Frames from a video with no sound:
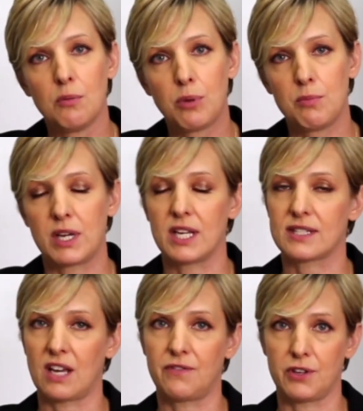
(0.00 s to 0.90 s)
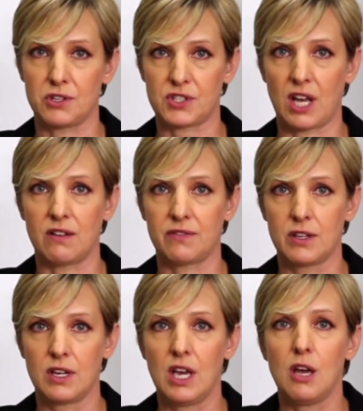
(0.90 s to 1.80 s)
Put money aside for yourself.
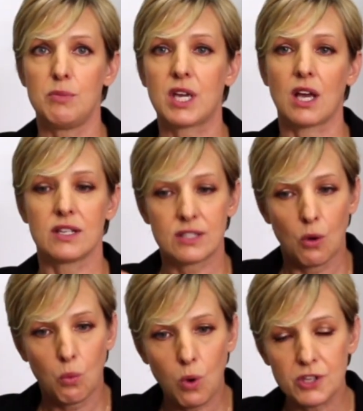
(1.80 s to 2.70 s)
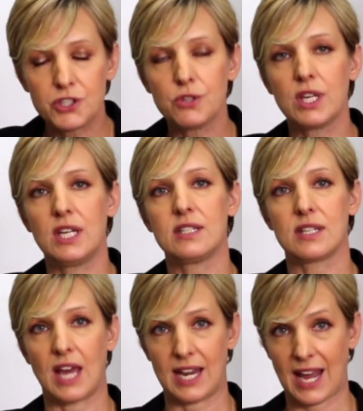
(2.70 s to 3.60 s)
Because once you get into
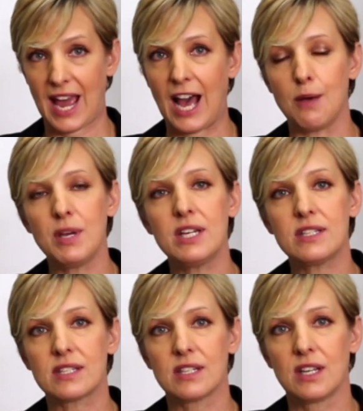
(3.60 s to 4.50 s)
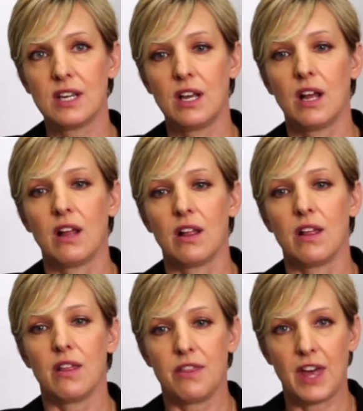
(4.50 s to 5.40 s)
that habit,
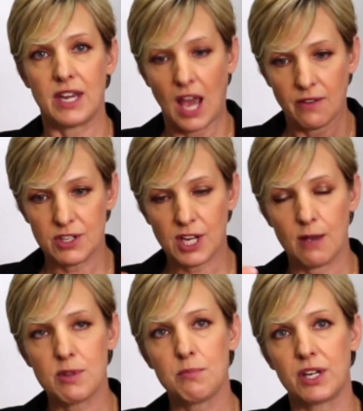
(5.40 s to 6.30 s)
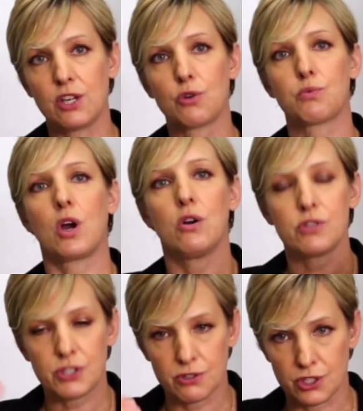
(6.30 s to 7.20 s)
then every time the money
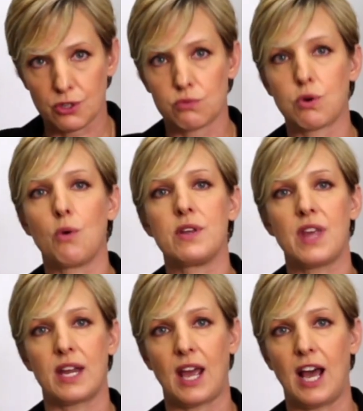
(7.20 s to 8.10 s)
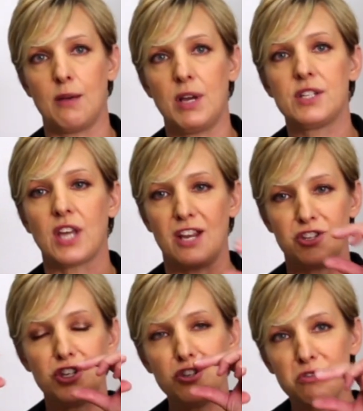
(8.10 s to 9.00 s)
grows, you're just growing that habit,
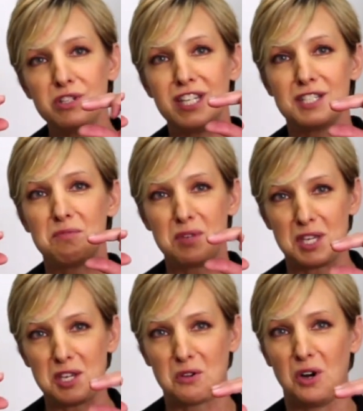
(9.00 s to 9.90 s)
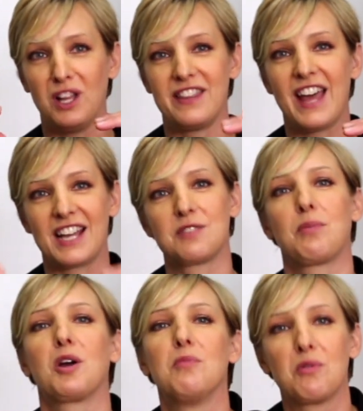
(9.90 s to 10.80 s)
and you need to be equal in that
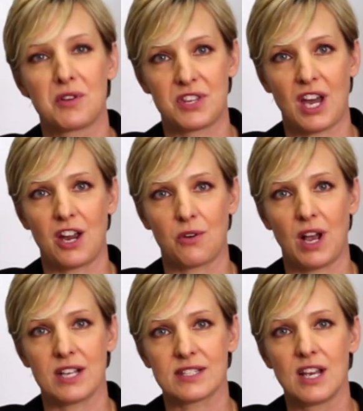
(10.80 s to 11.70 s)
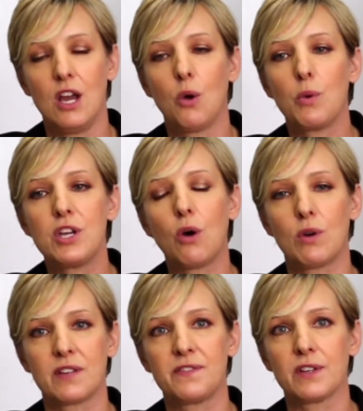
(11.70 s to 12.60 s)
department with the IRS. We don't
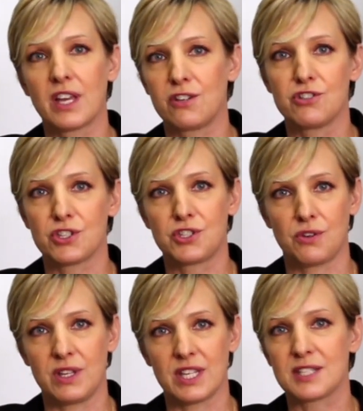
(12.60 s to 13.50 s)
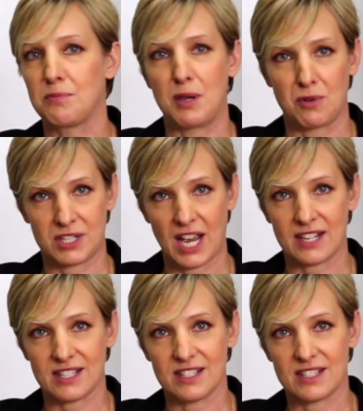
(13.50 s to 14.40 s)
want to feel like you're just doing this to pay more
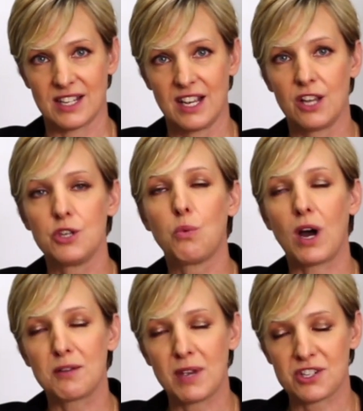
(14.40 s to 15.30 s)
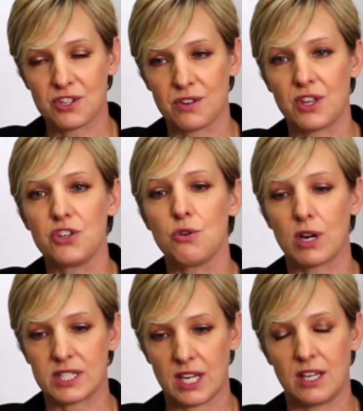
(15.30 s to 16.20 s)
taxes. You want to make sure that you
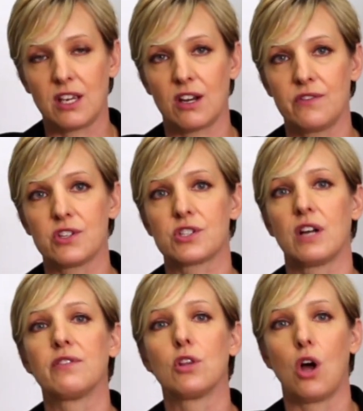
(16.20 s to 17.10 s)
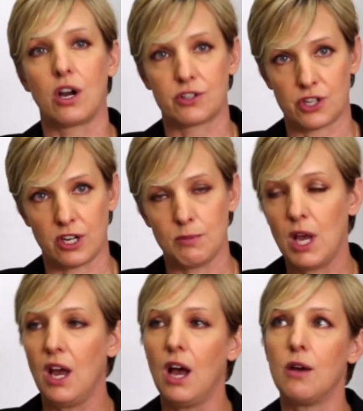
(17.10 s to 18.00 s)
are taking care of yourself long term.
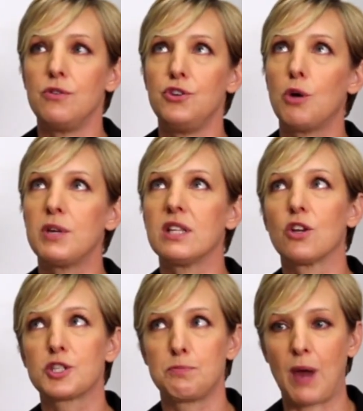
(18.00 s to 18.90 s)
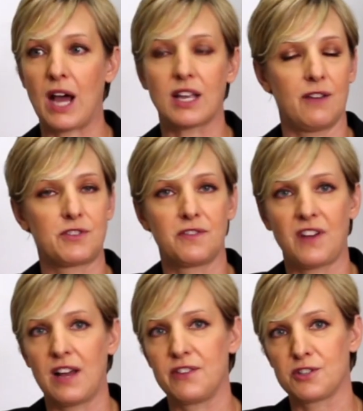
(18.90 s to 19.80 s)
Nobody looks back after
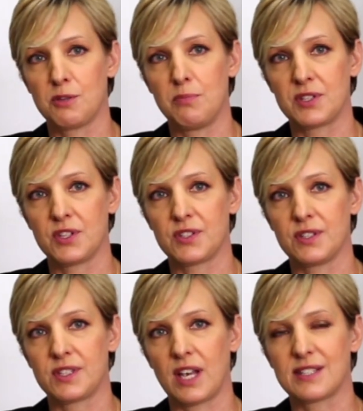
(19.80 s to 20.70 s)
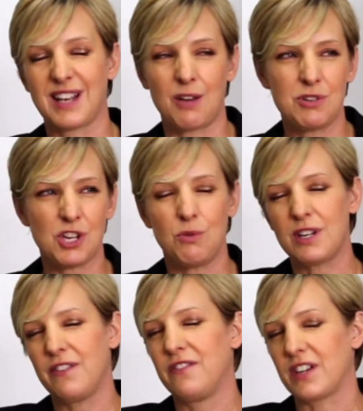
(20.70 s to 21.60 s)
5 years in business and says, I wish I would
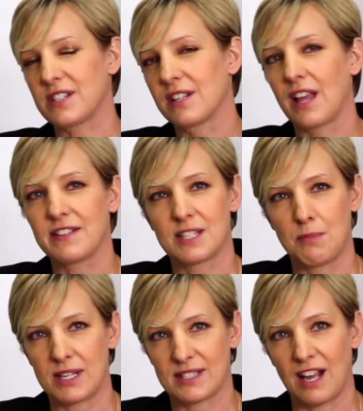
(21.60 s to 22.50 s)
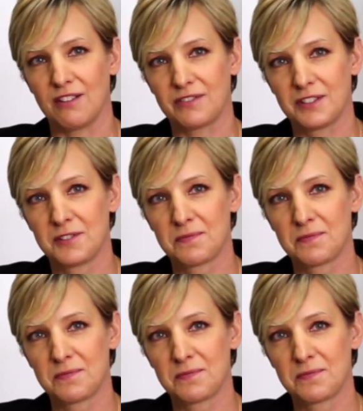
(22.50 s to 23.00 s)
have invested less in myself.